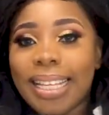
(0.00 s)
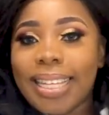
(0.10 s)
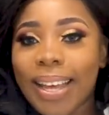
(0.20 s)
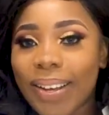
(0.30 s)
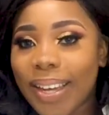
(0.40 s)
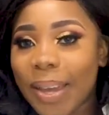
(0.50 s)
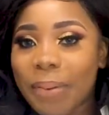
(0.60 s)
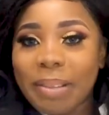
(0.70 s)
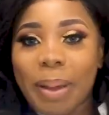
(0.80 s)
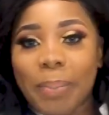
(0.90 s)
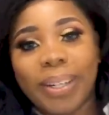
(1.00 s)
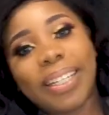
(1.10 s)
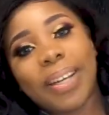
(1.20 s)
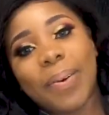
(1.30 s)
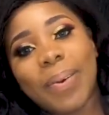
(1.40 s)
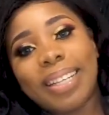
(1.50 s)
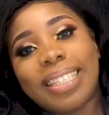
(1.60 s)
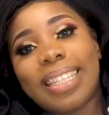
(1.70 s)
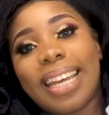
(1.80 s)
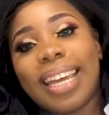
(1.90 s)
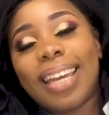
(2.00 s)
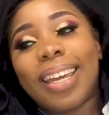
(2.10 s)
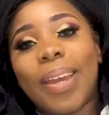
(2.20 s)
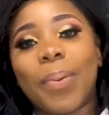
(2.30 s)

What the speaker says: So it was my birthday on Wednesday.